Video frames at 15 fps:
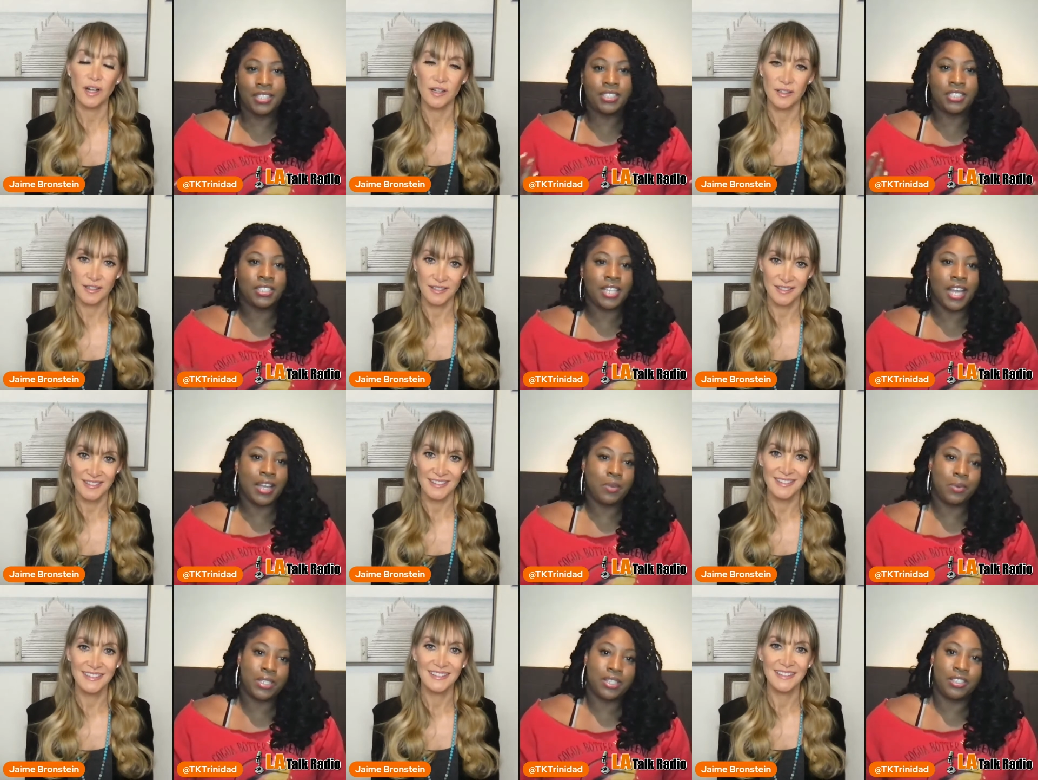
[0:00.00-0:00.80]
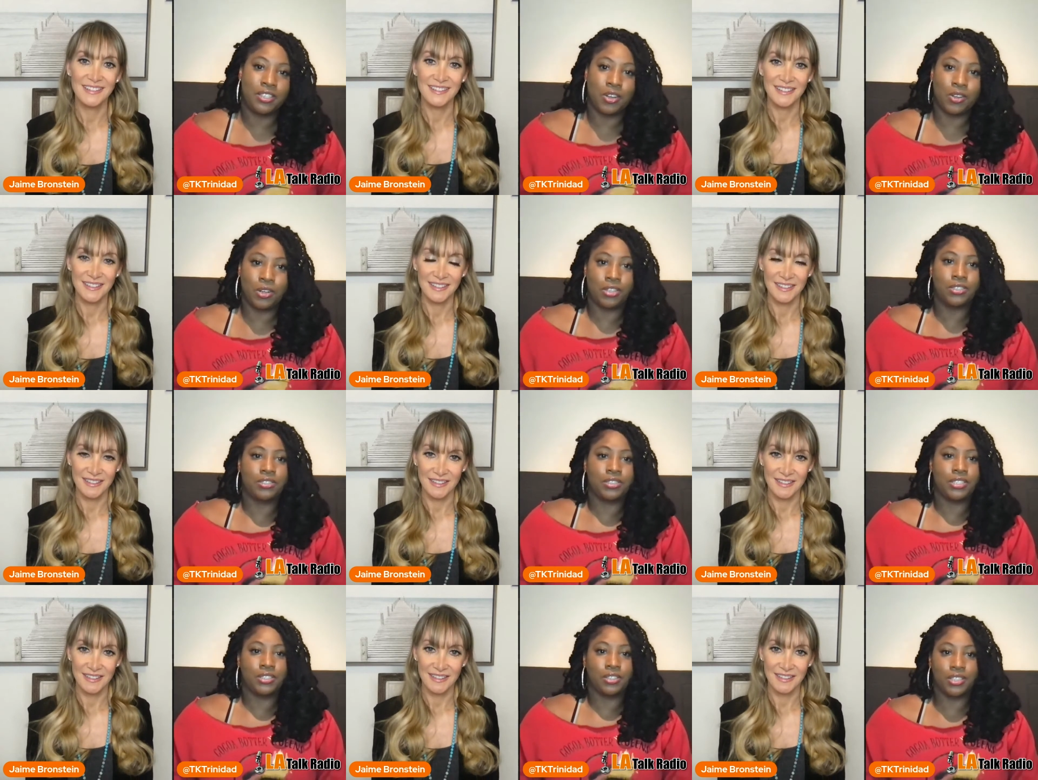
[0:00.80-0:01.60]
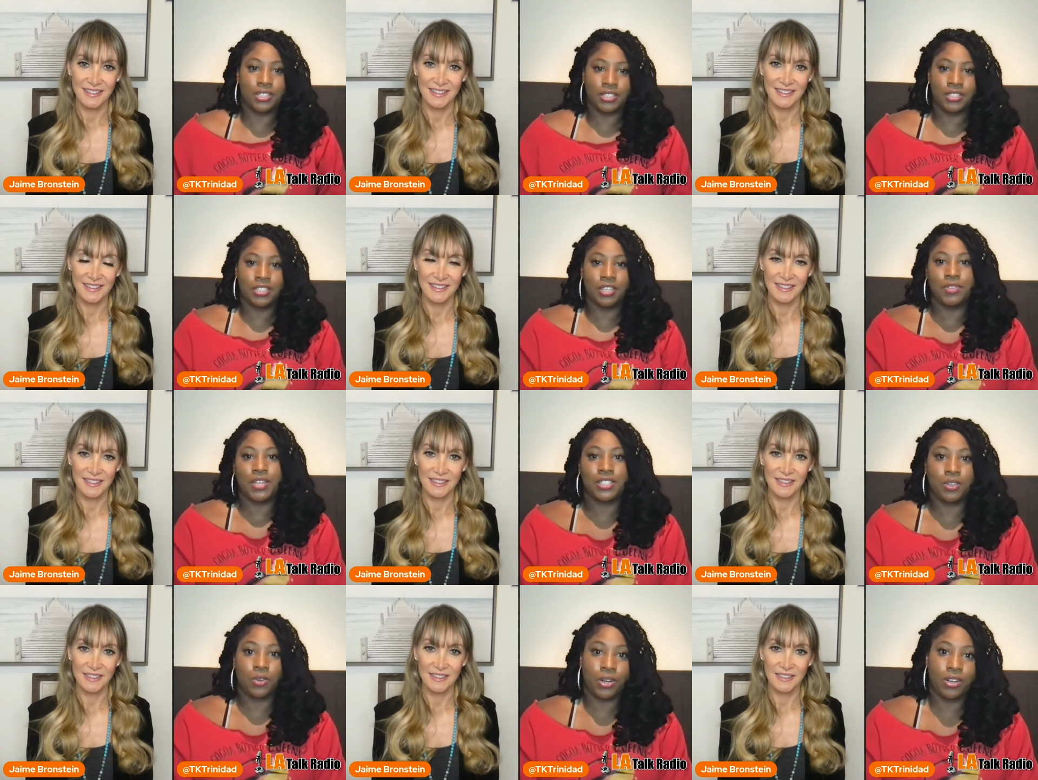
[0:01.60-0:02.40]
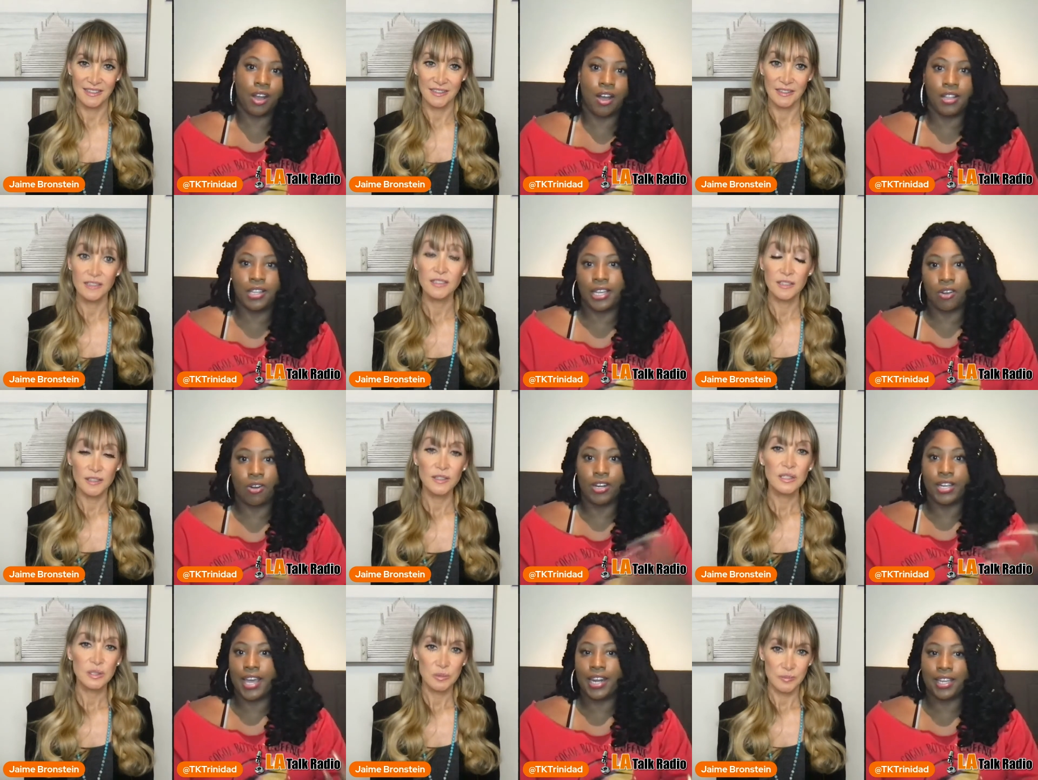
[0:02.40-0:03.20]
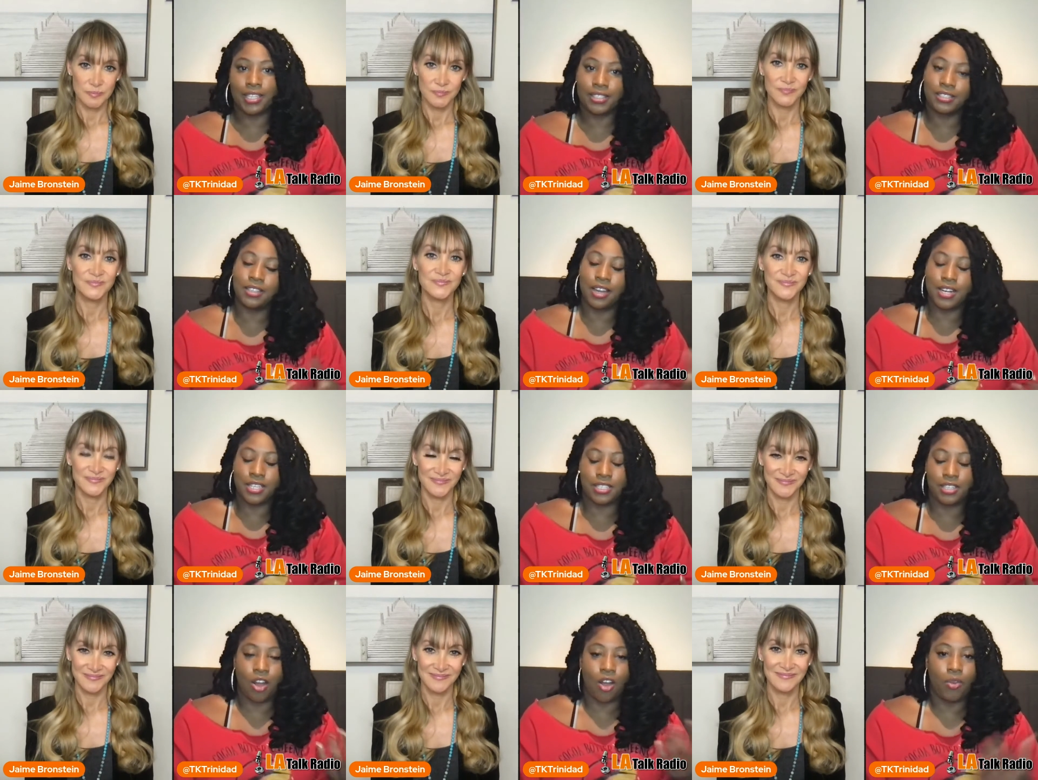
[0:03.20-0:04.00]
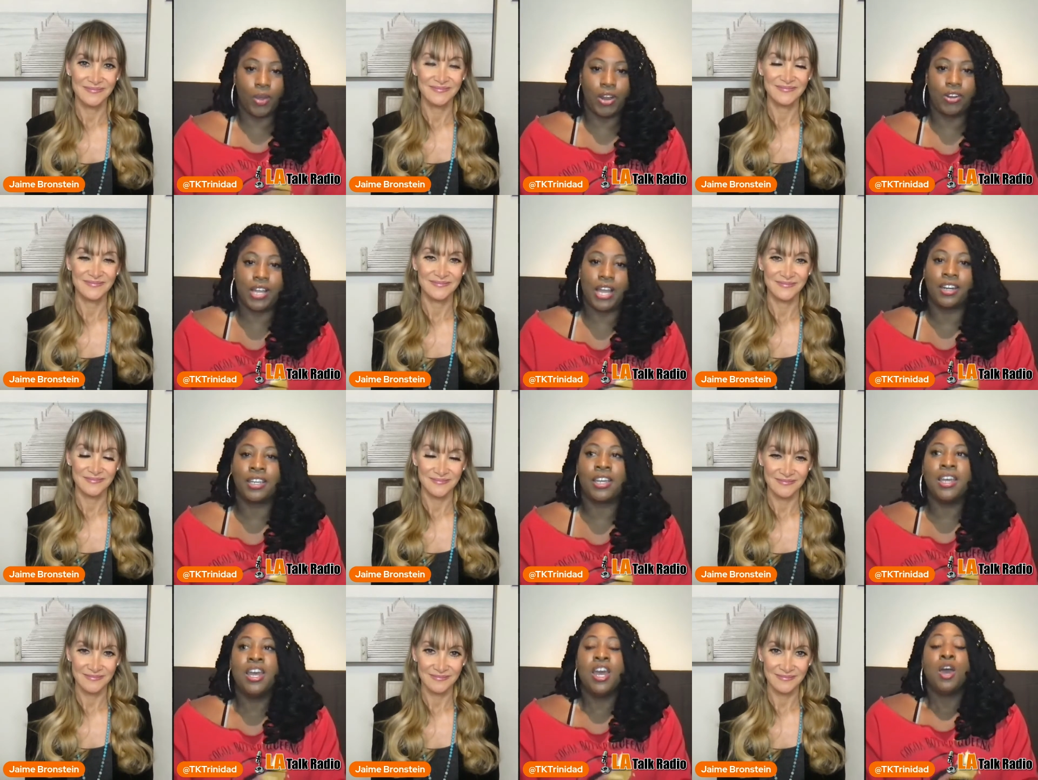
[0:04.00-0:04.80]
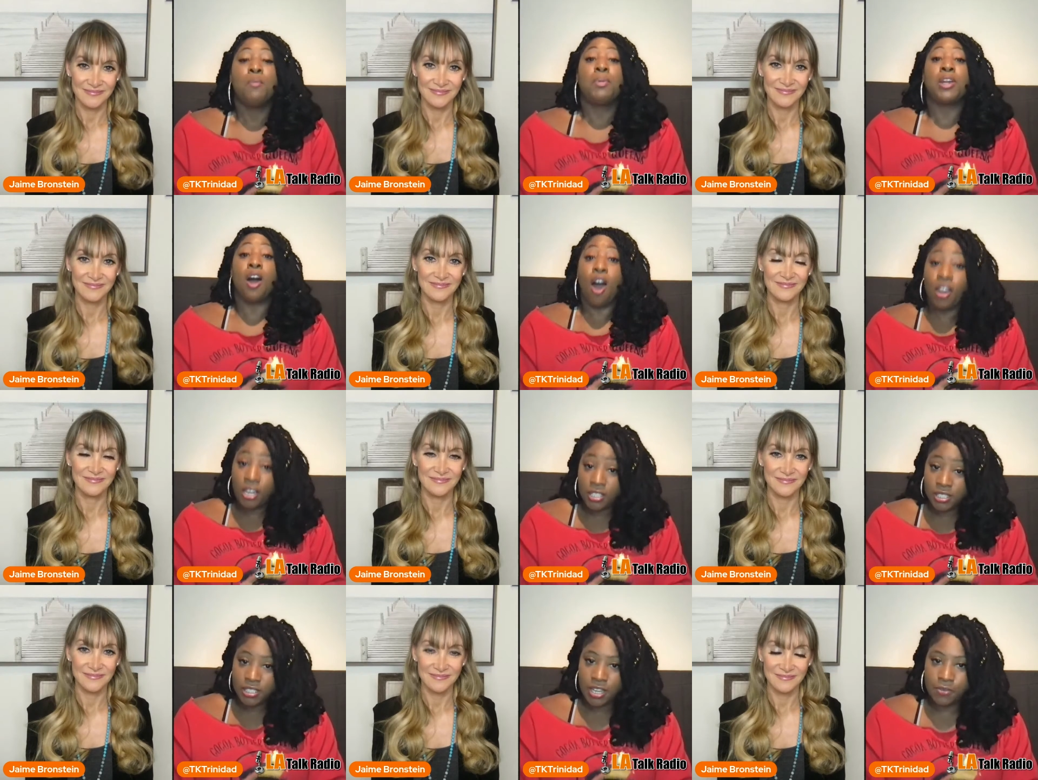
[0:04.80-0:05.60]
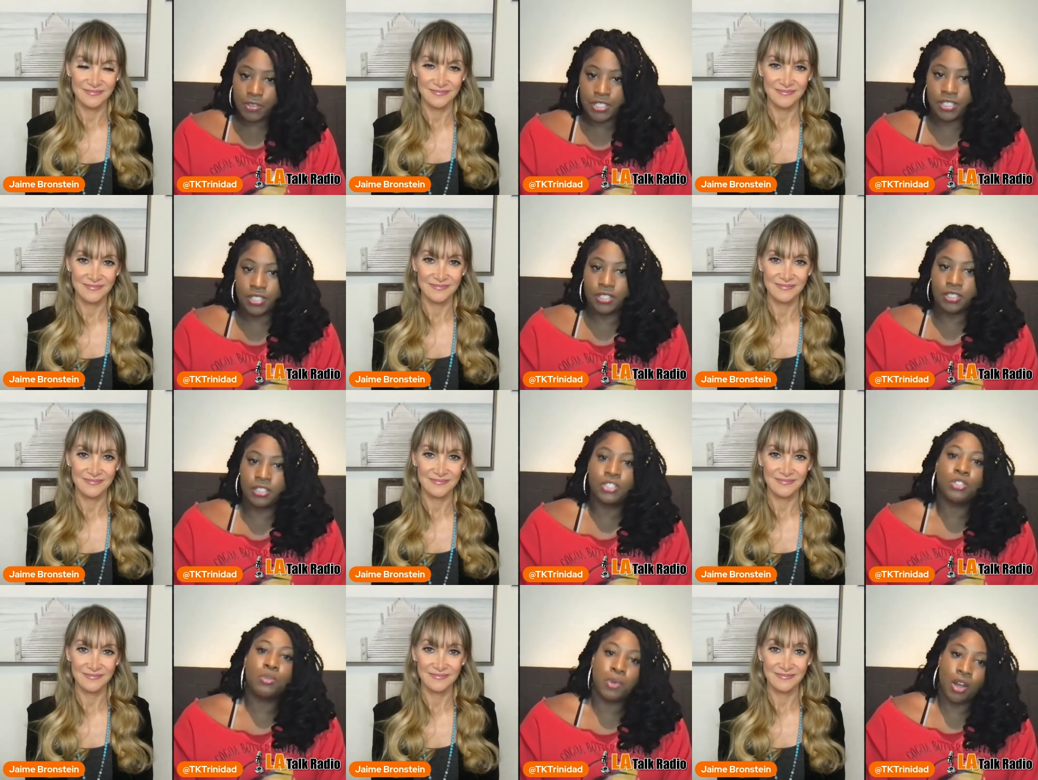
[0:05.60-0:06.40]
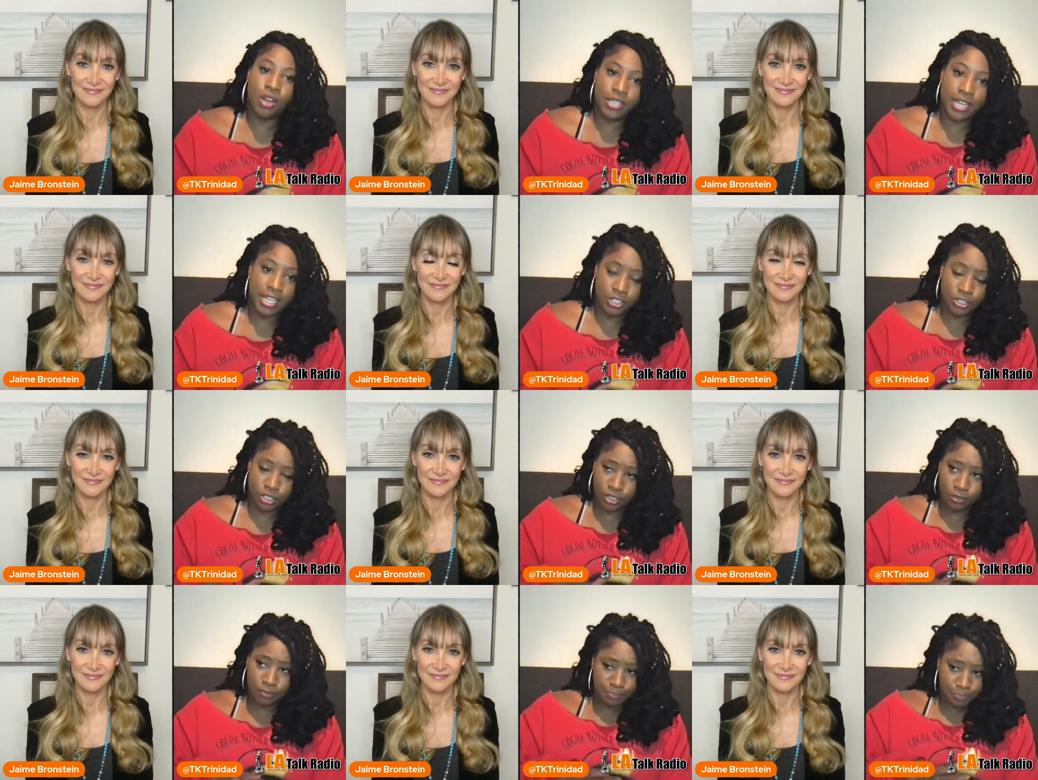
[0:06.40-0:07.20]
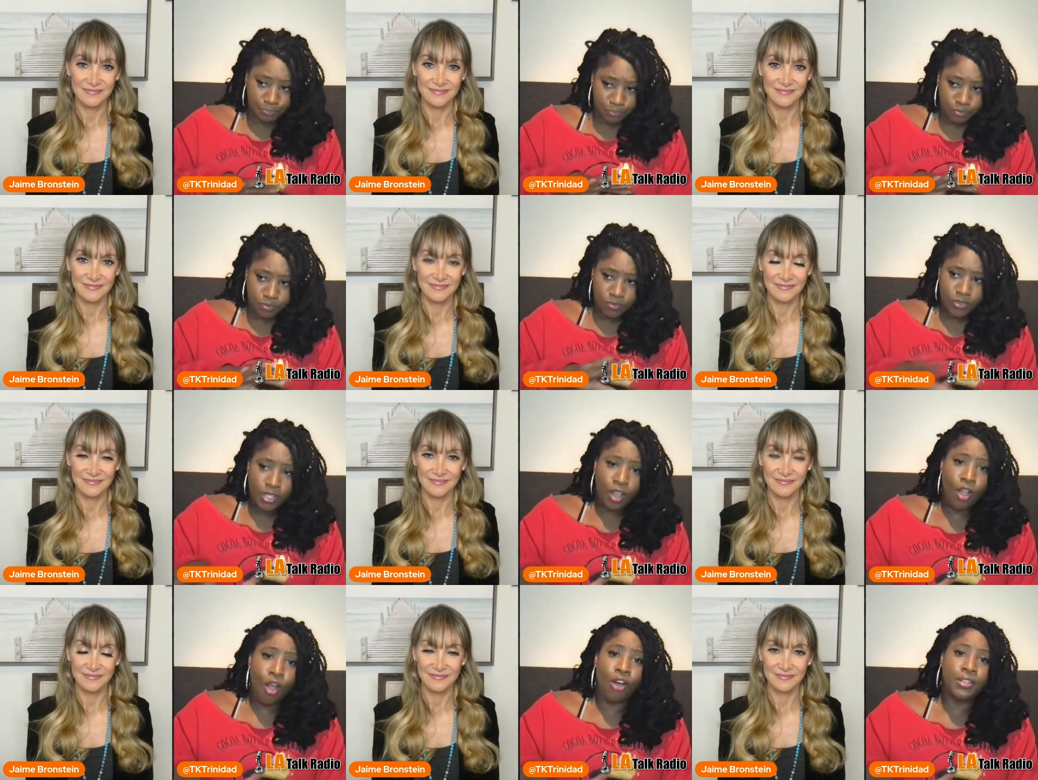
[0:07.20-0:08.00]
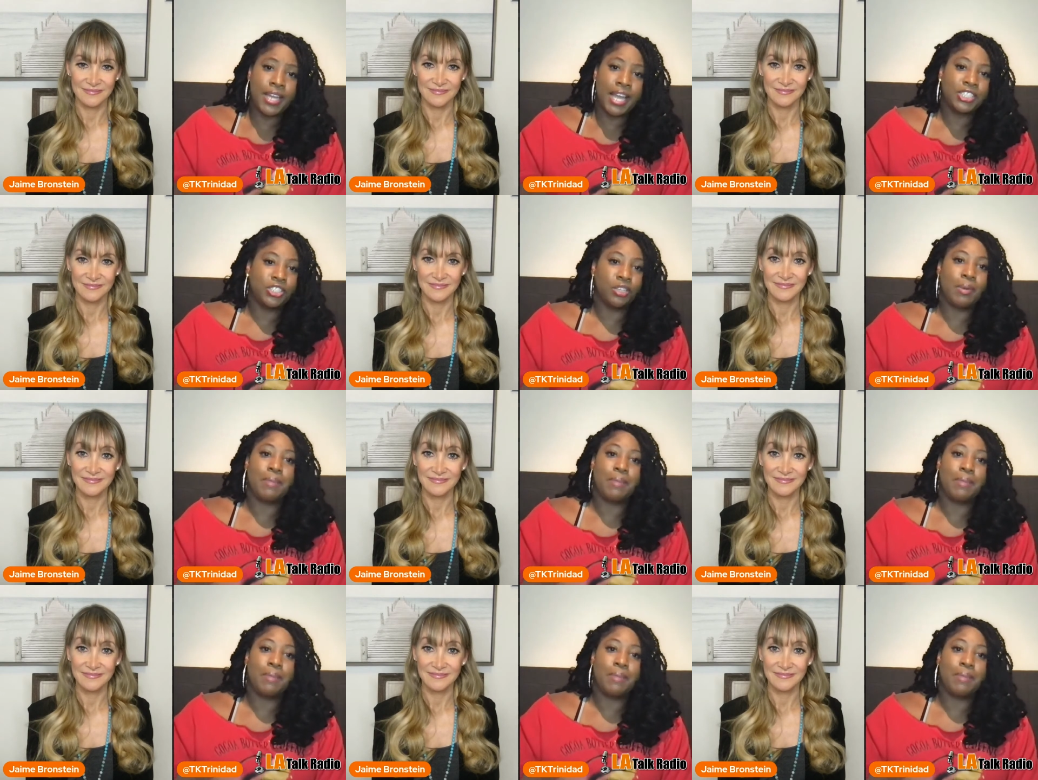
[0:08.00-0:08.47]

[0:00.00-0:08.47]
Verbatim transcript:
Speaker 1: it's just like with you know grocery stores and stuff that's or all uh, like organic it's not necessarily all the way organic but all our stuff is super all natural all natural.